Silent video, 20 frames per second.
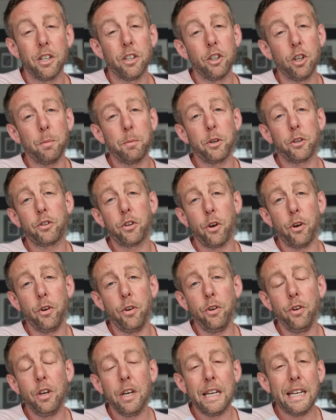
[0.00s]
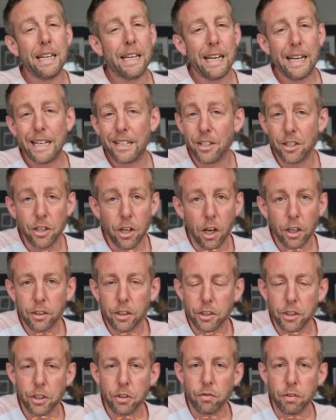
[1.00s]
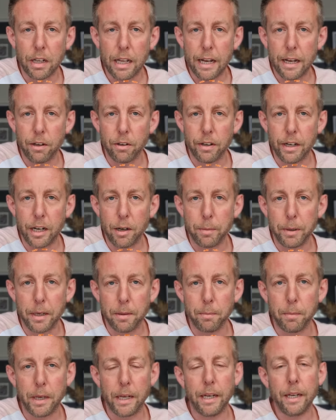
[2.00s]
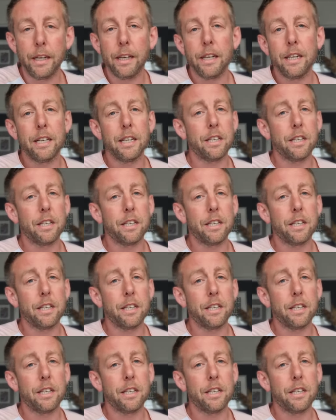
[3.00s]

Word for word: Number two is not to just rely on Airbnb.